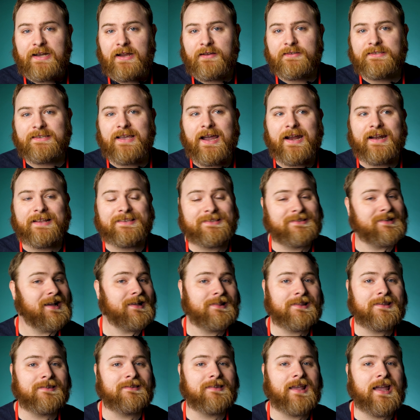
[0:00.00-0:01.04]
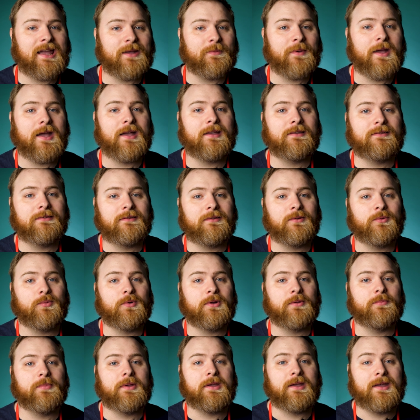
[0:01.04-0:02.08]
outside, it's not the same as you
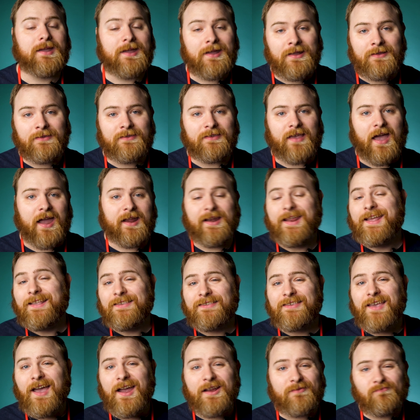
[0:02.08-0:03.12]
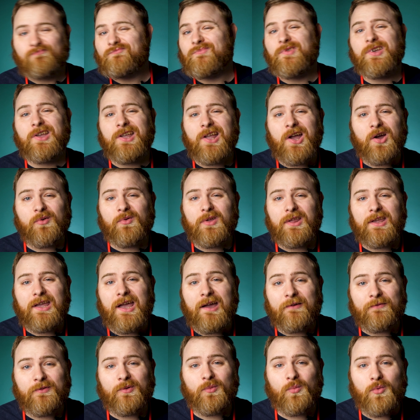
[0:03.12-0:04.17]
would be inside. Inside, you don't really
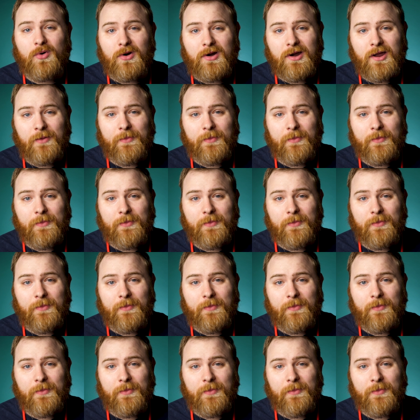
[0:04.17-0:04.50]
have to worry